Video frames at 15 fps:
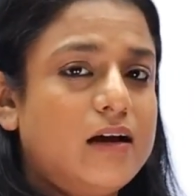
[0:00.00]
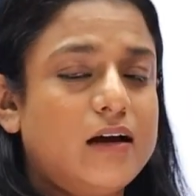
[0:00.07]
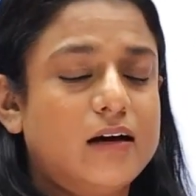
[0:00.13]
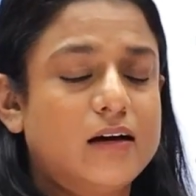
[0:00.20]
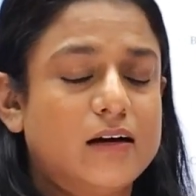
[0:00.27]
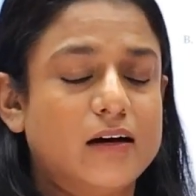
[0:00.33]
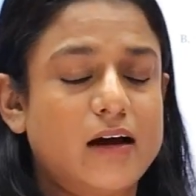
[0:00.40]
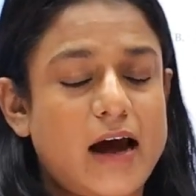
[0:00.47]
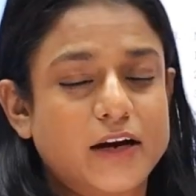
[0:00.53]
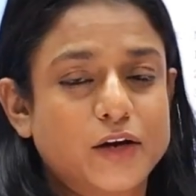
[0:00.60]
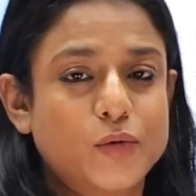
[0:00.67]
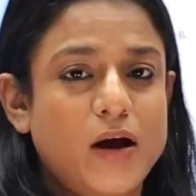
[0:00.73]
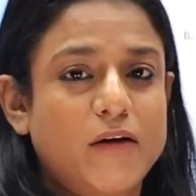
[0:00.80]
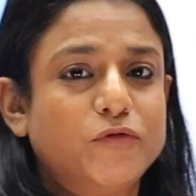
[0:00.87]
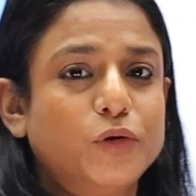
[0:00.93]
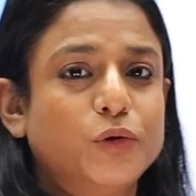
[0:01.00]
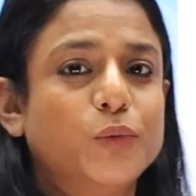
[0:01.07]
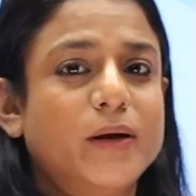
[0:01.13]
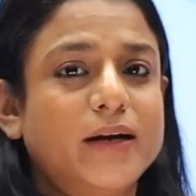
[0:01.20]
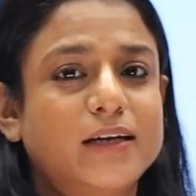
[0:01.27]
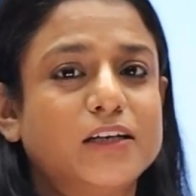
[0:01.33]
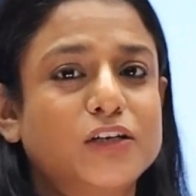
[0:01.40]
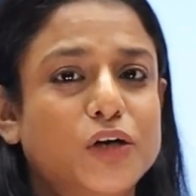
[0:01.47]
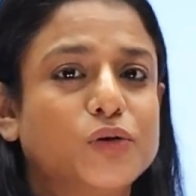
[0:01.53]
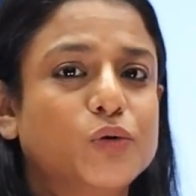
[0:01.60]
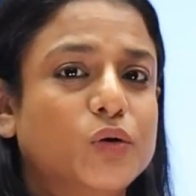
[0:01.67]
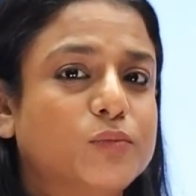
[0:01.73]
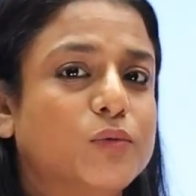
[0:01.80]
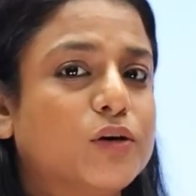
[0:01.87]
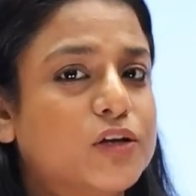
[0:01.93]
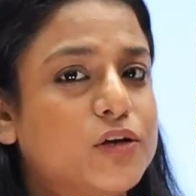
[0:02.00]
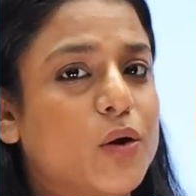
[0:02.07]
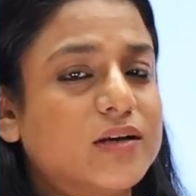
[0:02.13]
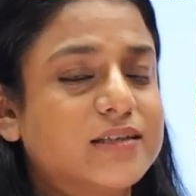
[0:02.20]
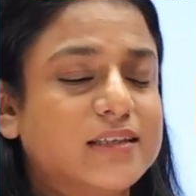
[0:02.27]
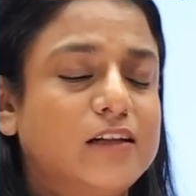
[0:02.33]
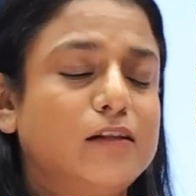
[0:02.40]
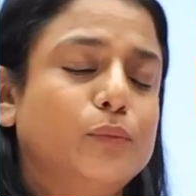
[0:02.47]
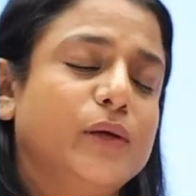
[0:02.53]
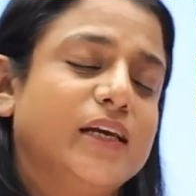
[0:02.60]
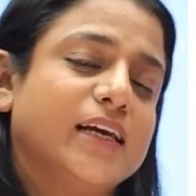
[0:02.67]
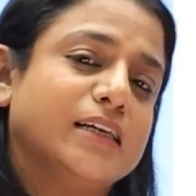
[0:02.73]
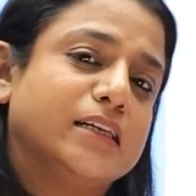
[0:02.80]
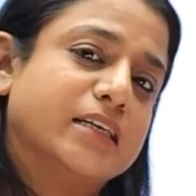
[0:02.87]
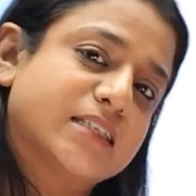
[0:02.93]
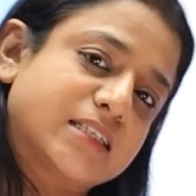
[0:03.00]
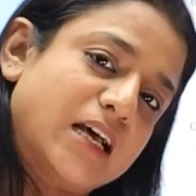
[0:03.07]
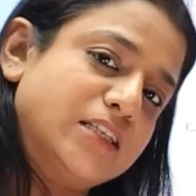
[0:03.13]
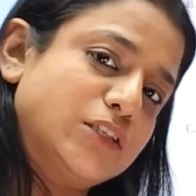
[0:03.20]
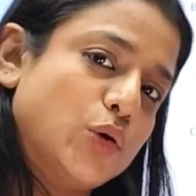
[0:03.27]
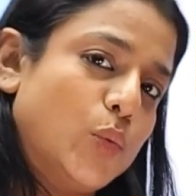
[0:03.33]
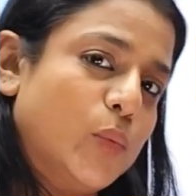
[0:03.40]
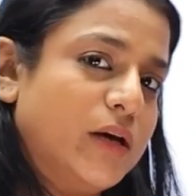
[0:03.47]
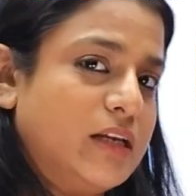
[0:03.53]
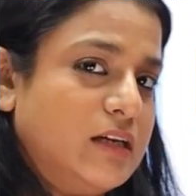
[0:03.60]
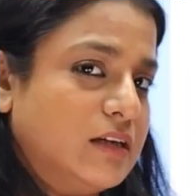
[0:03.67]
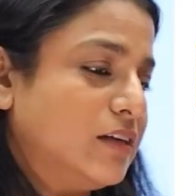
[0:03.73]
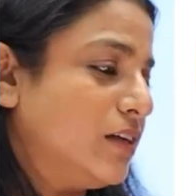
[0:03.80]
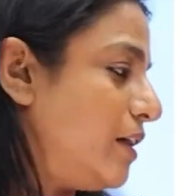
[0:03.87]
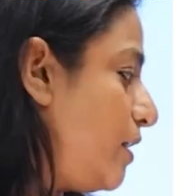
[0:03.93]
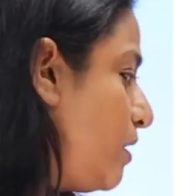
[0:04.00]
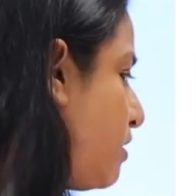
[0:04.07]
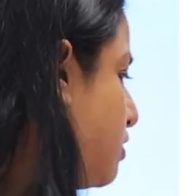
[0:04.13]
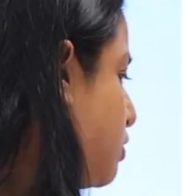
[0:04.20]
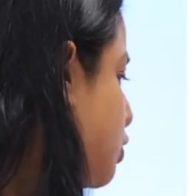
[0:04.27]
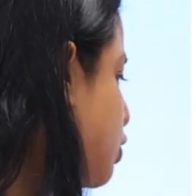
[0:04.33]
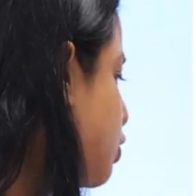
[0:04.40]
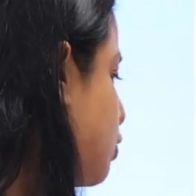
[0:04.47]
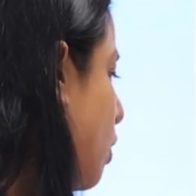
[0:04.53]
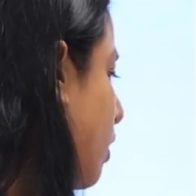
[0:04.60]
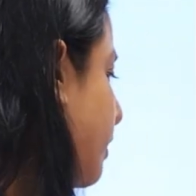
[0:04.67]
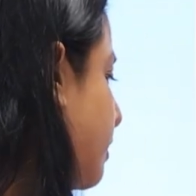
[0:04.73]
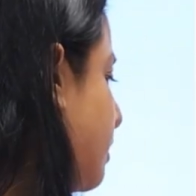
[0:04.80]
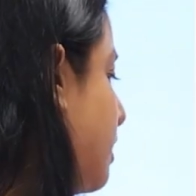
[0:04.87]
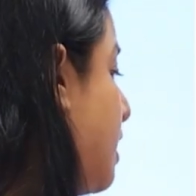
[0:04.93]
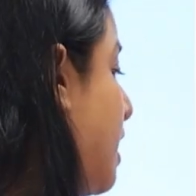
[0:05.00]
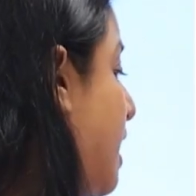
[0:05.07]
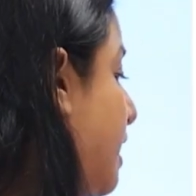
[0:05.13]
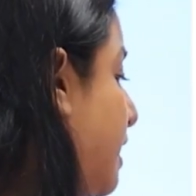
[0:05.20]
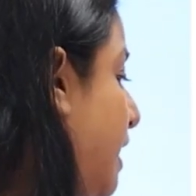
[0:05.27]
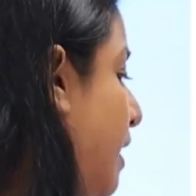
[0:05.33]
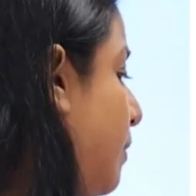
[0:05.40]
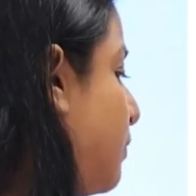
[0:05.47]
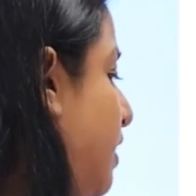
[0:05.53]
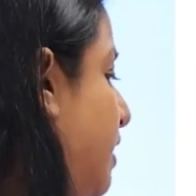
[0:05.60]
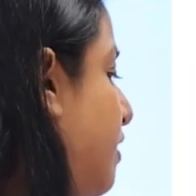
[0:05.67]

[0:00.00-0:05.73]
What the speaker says: and you have to do it in your notebook yourself. We can discuss over here in short. Name the